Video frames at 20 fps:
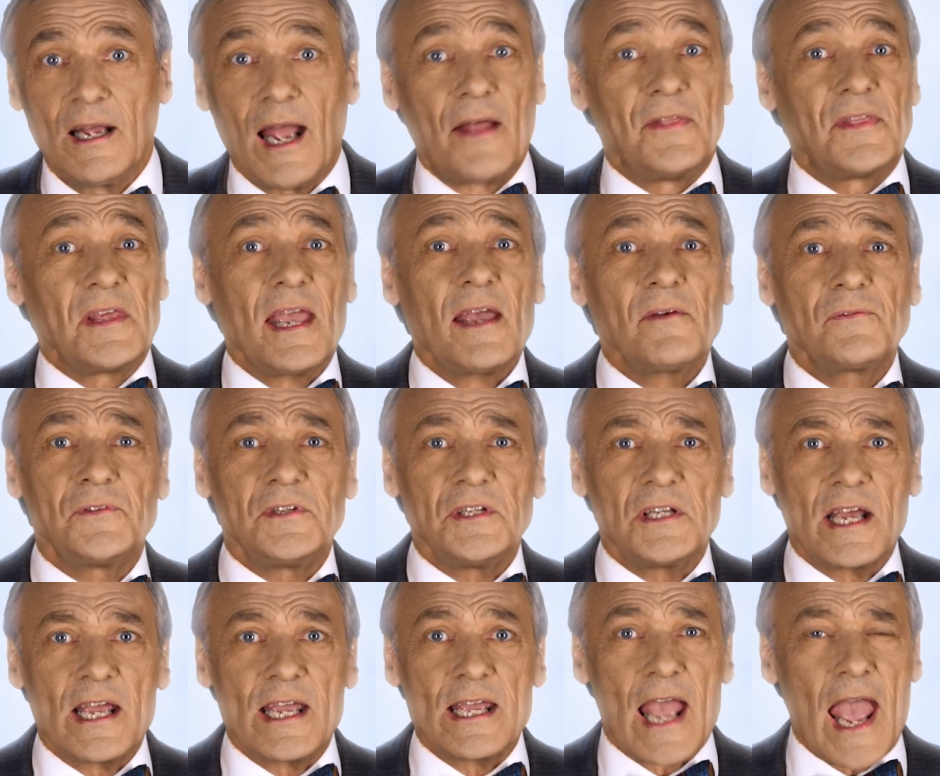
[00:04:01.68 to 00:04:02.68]
and the
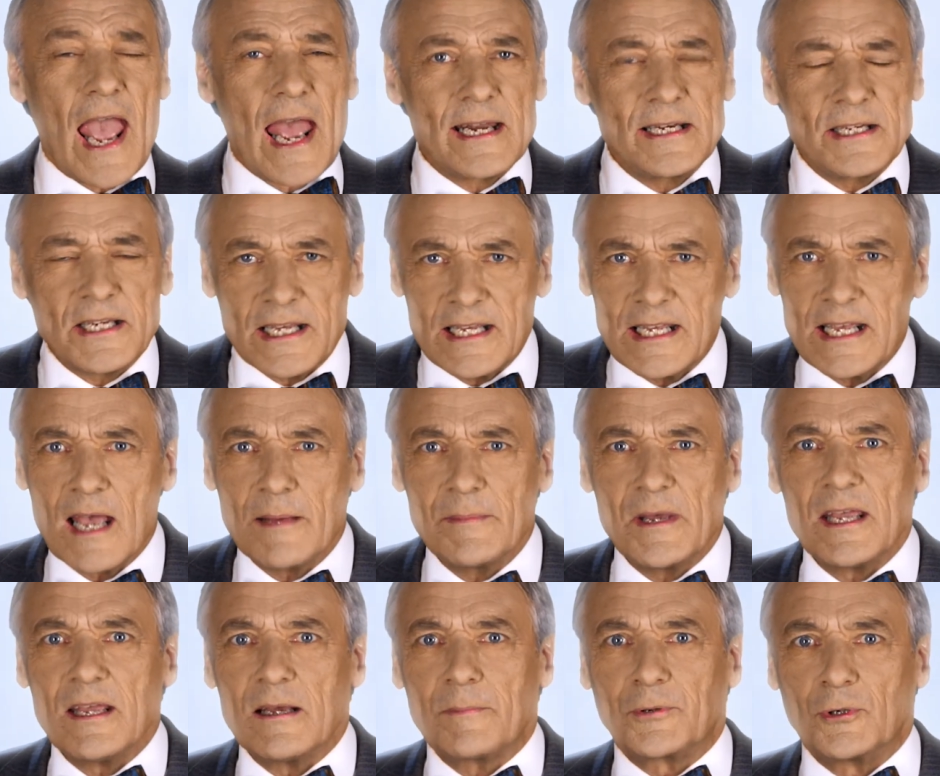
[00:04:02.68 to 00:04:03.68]
FDA and
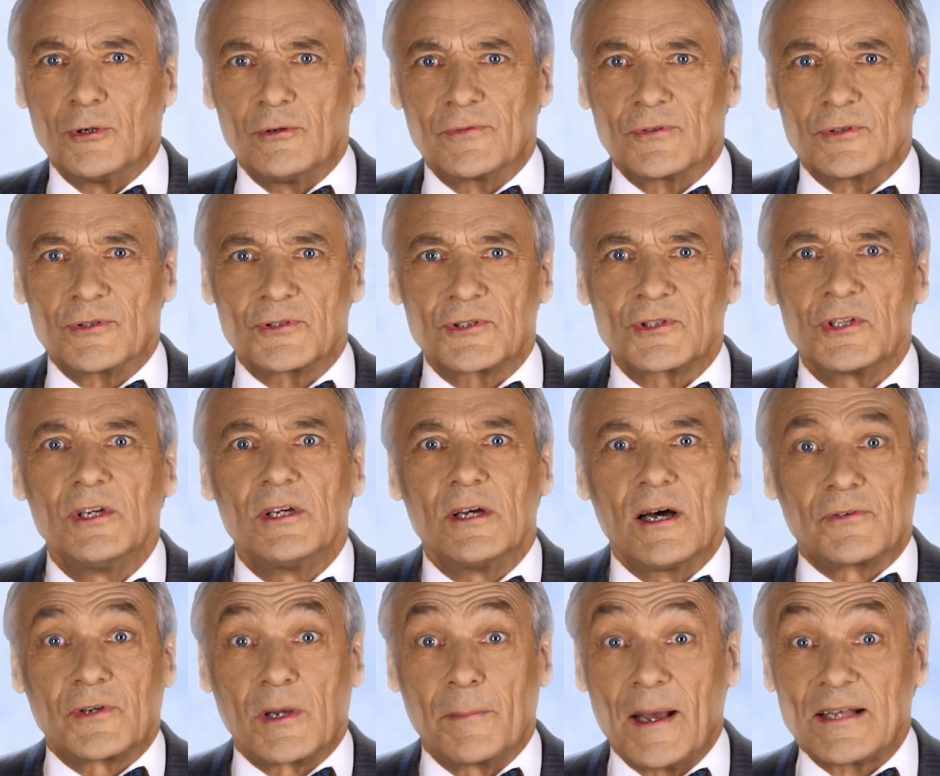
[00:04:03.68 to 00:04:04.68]
EMA approvals
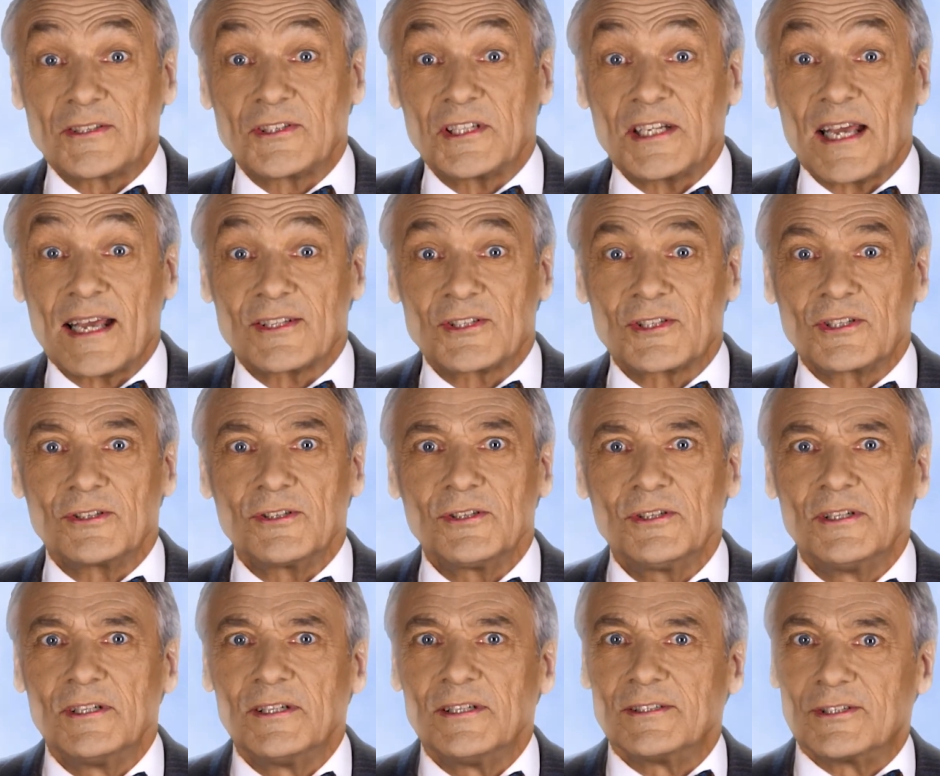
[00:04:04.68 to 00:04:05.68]
of cabazitaxel,
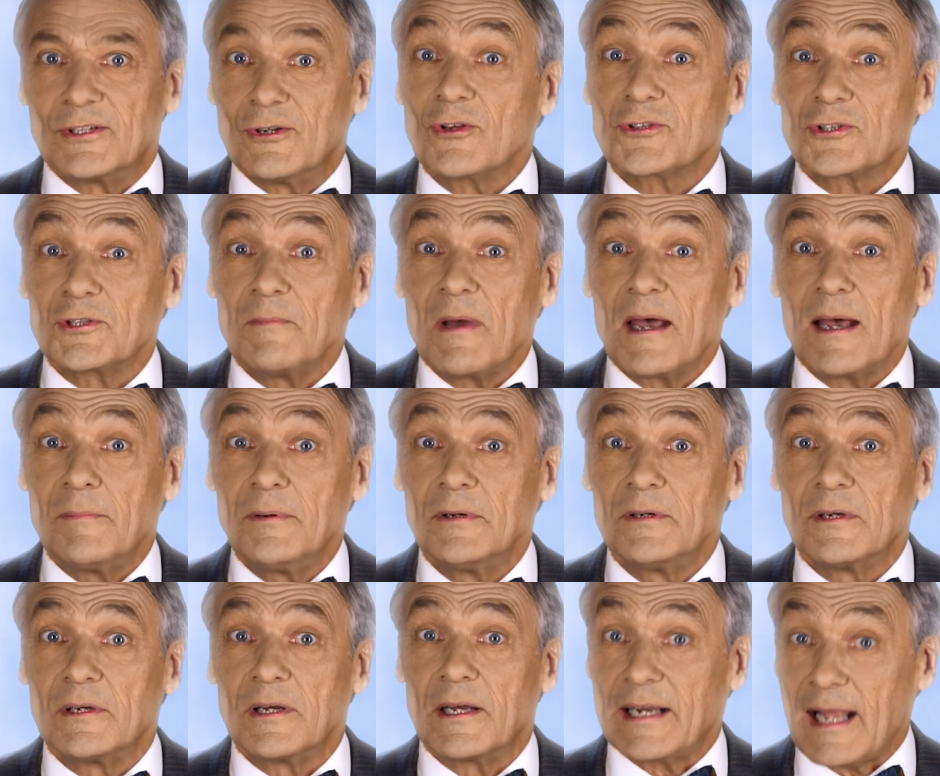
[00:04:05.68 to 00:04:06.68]
denosumab
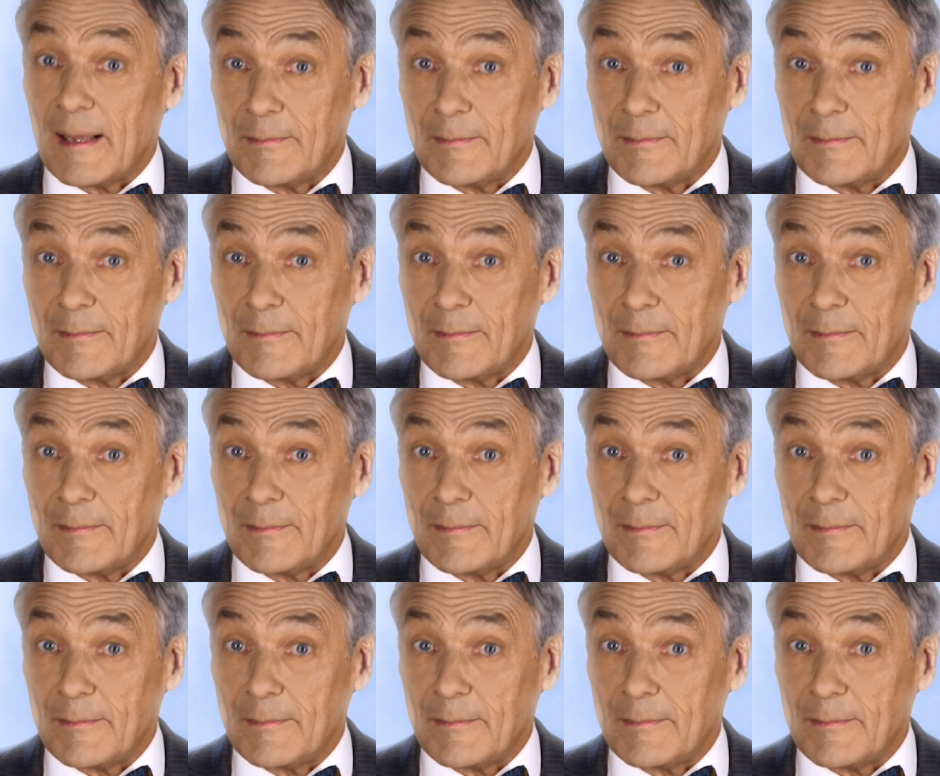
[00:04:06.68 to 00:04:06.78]
and